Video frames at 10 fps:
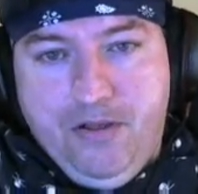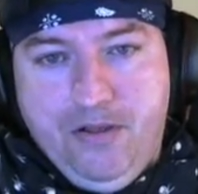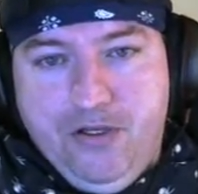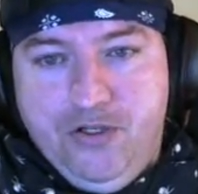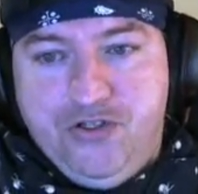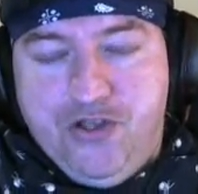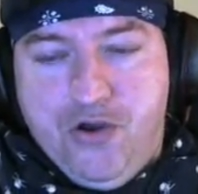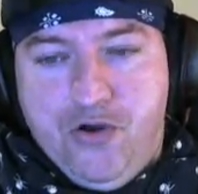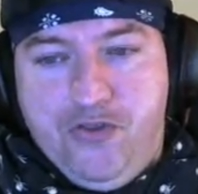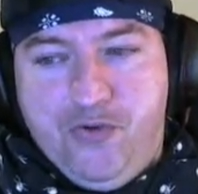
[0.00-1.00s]

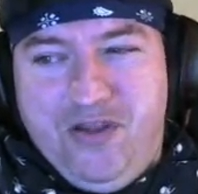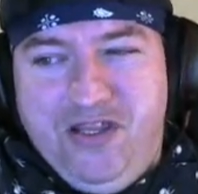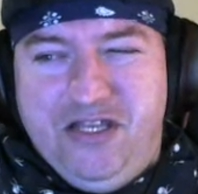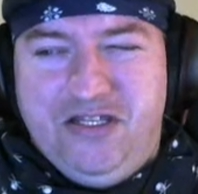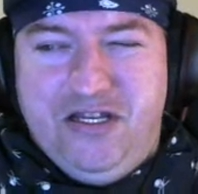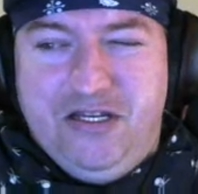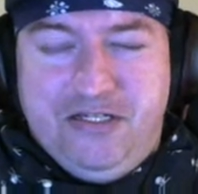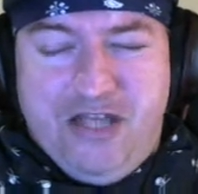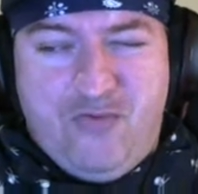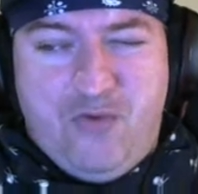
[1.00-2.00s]
So there really isn't a
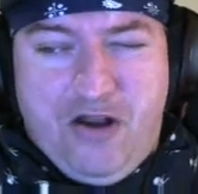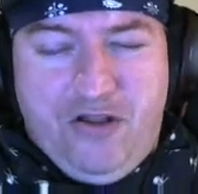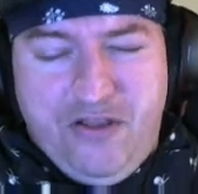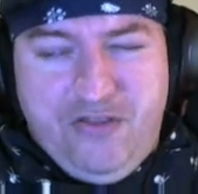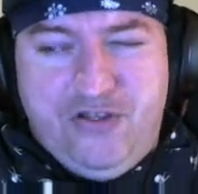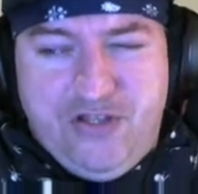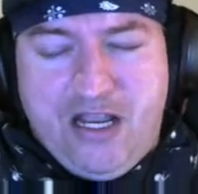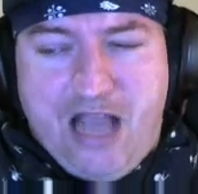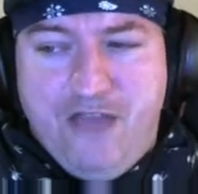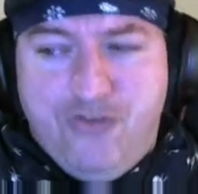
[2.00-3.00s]
Death Rattle in this deck.
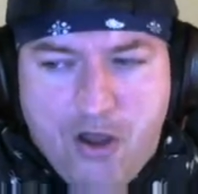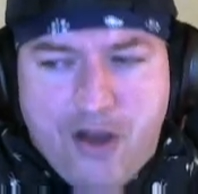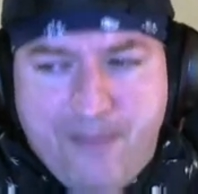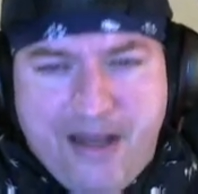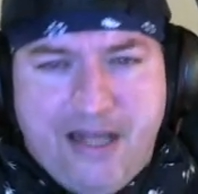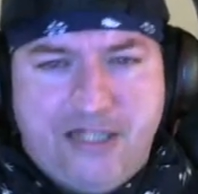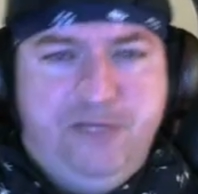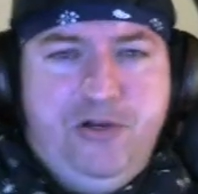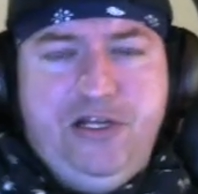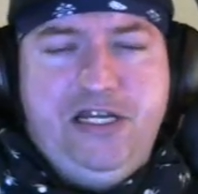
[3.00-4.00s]
I thought about actually
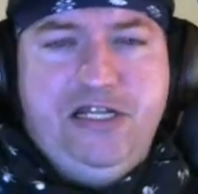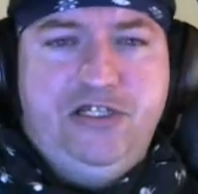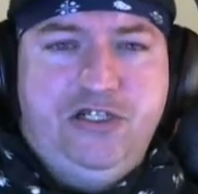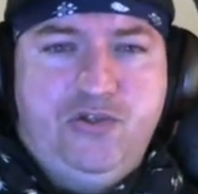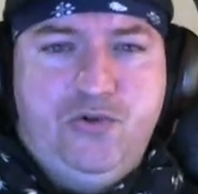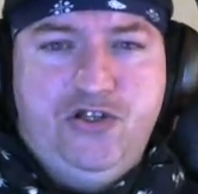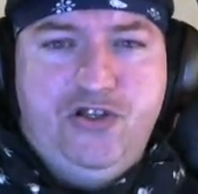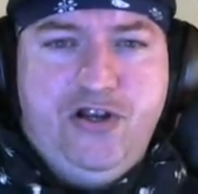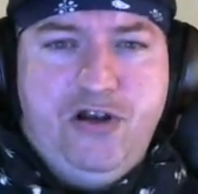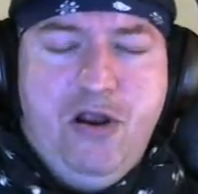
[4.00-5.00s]
putting Dancing Swords in
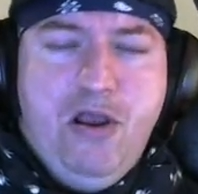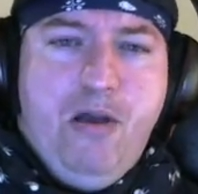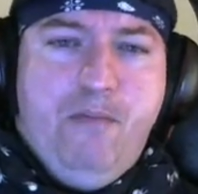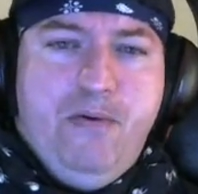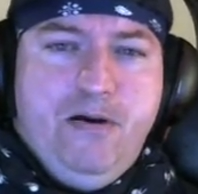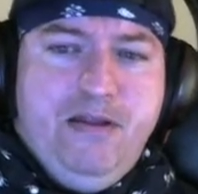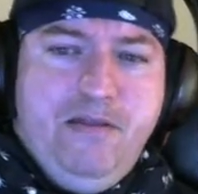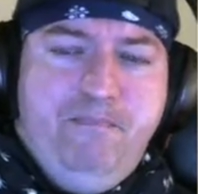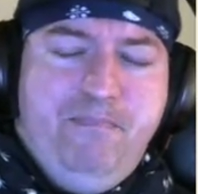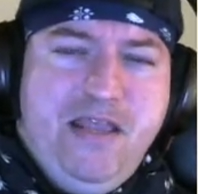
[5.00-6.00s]
there, but
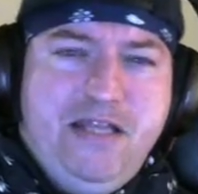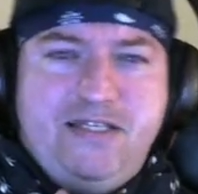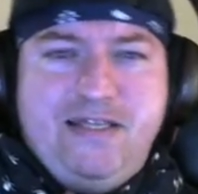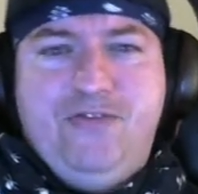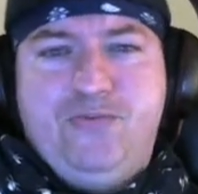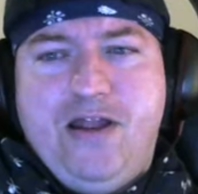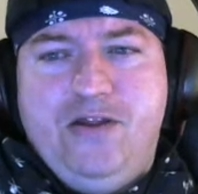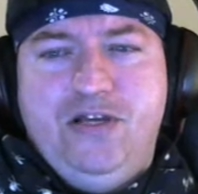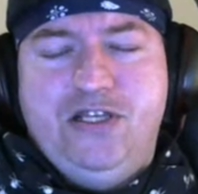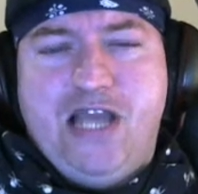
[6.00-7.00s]
its Death
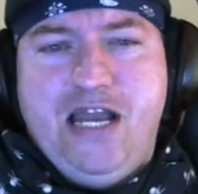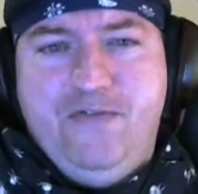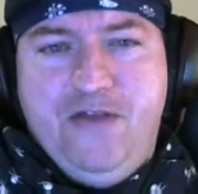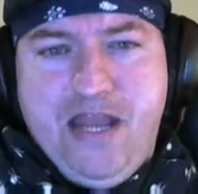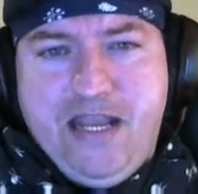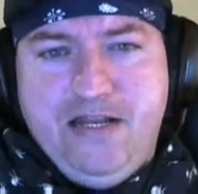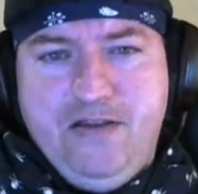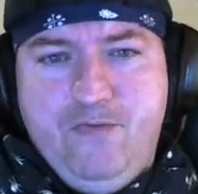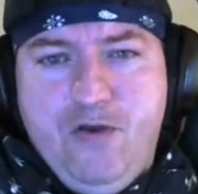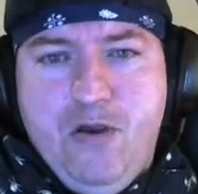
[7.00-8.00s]
Rattle is kind of a
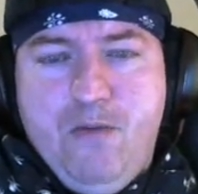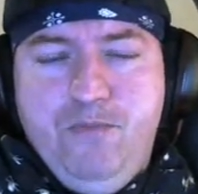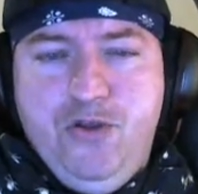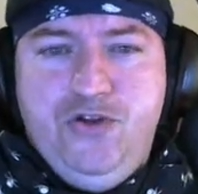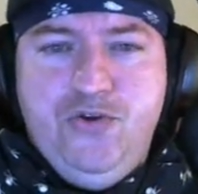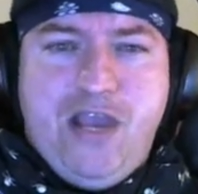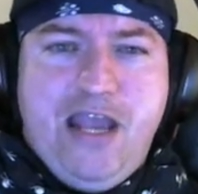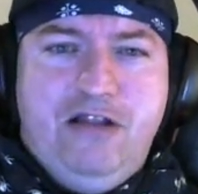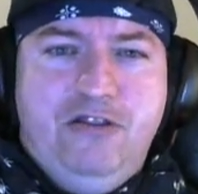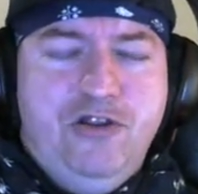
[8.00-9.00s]
negative. You do gain
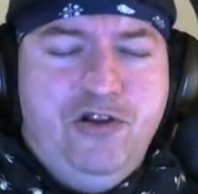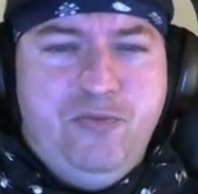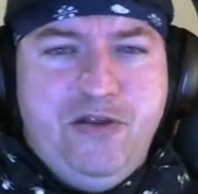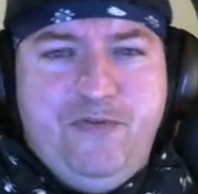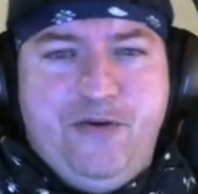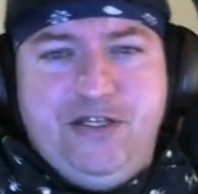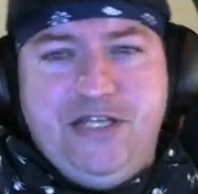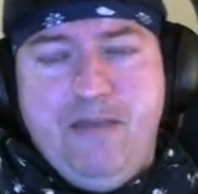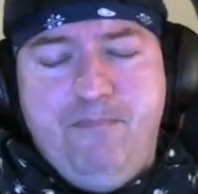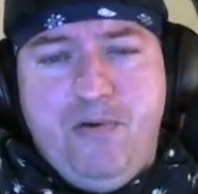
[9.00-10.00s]
a little bit of a
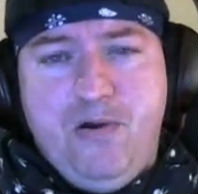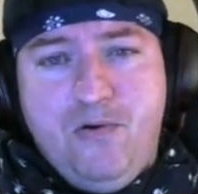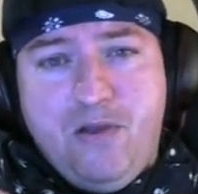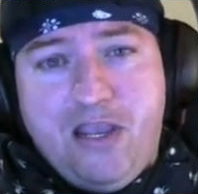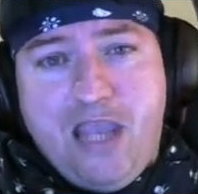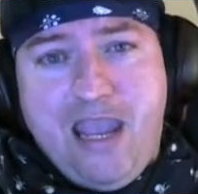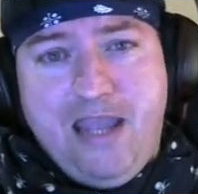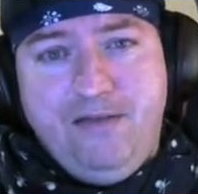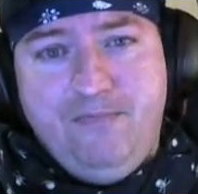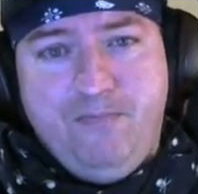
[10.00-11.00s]
tempo
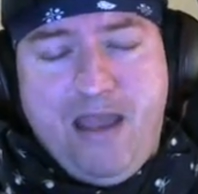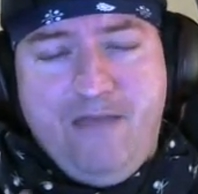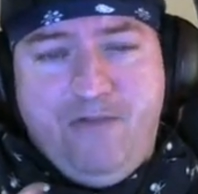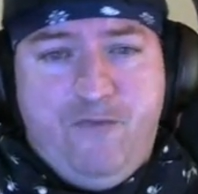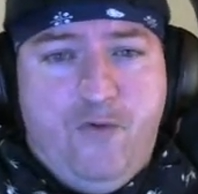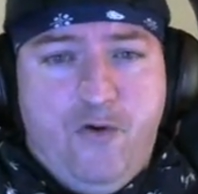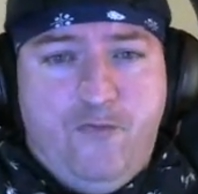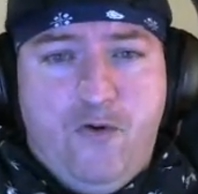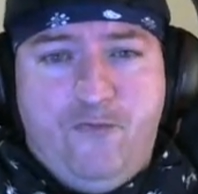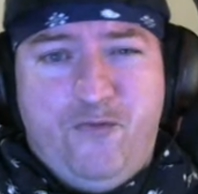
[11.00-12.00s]
gain by having a
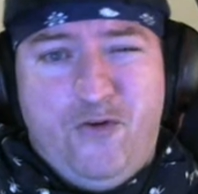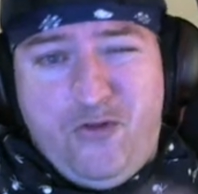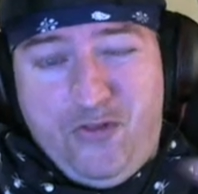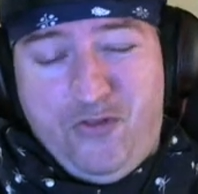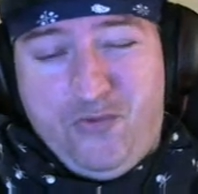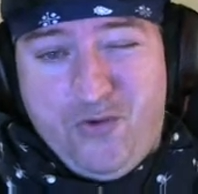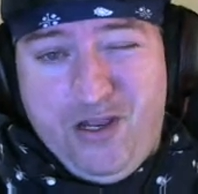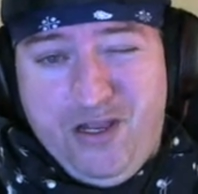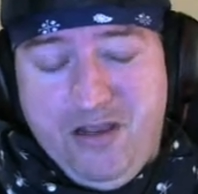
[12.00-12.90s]
4/4 for 3,